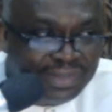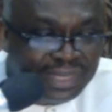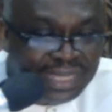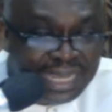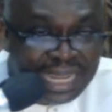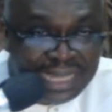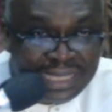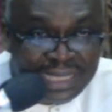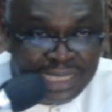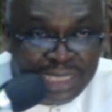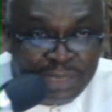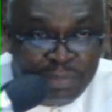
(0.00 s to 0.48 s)

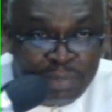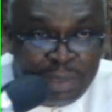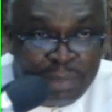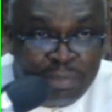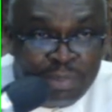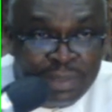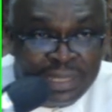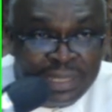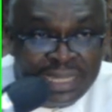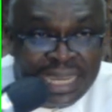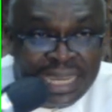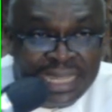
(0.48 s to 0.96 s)
That is
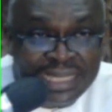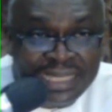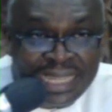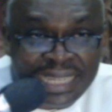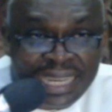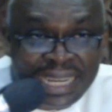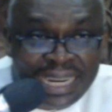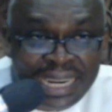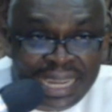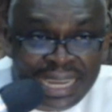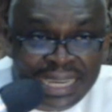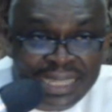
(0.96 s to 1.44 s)
people that
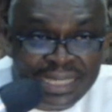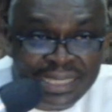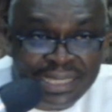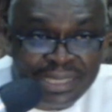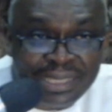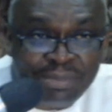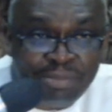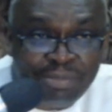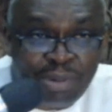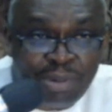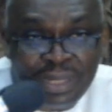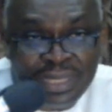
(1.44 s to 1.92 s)
tell
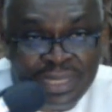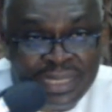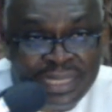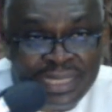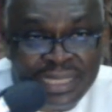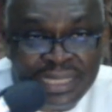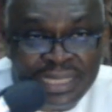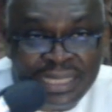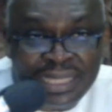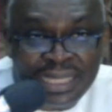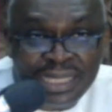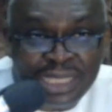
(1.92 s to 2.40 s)
lies,
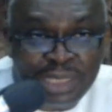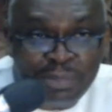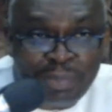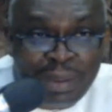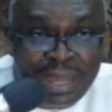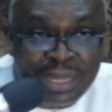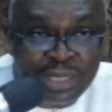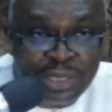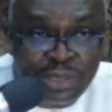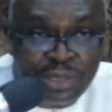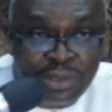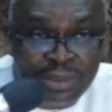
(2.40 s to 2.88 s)
politicians,
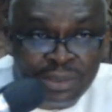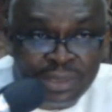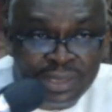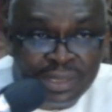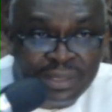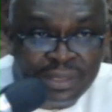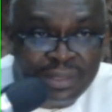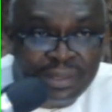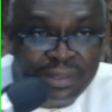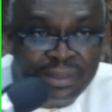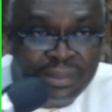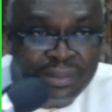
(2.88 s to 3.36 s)
pastors,
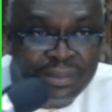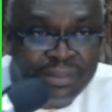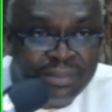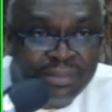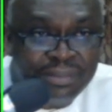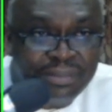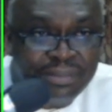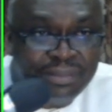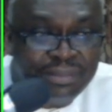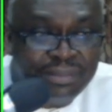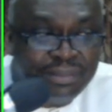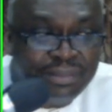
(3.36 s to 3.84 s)

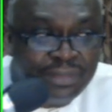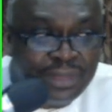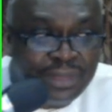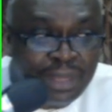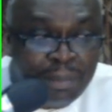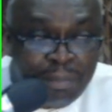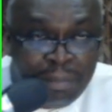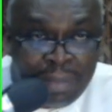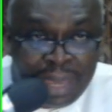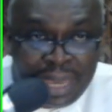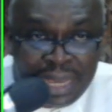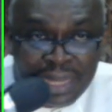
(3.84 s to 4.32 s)

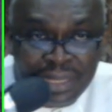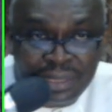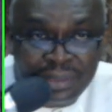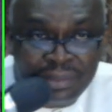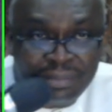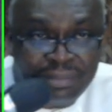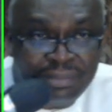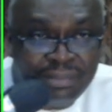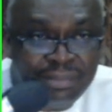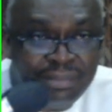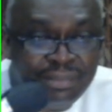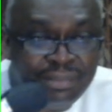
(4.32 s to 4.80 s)
men,
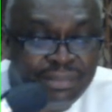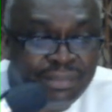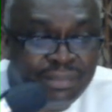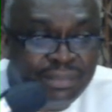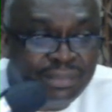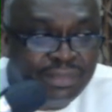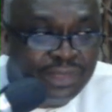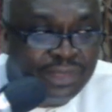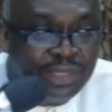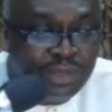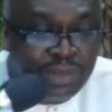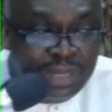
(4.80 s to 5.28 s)

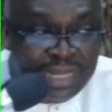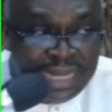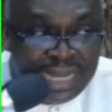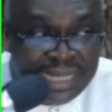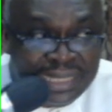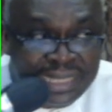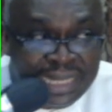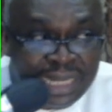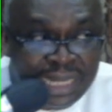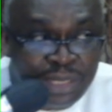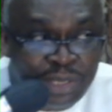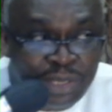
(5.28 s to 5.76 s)
when
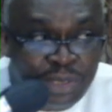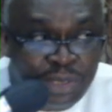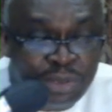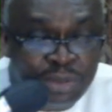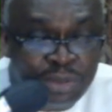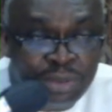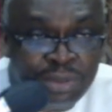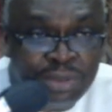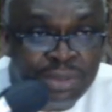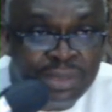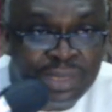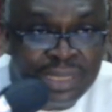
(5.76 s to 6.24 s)
I'm telling
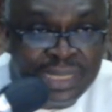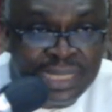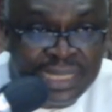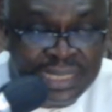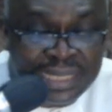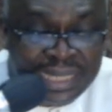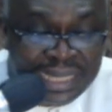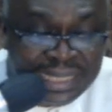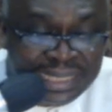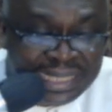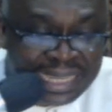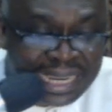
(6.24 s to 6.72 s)
you
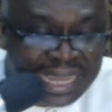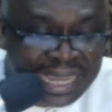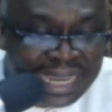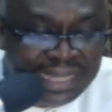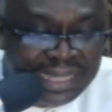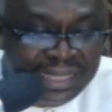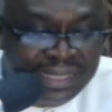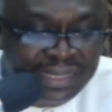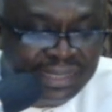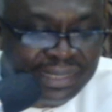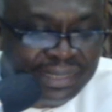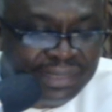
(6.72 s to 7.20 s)
sisters'
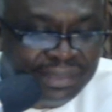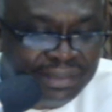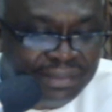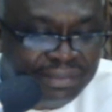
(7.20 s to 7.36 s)
lies.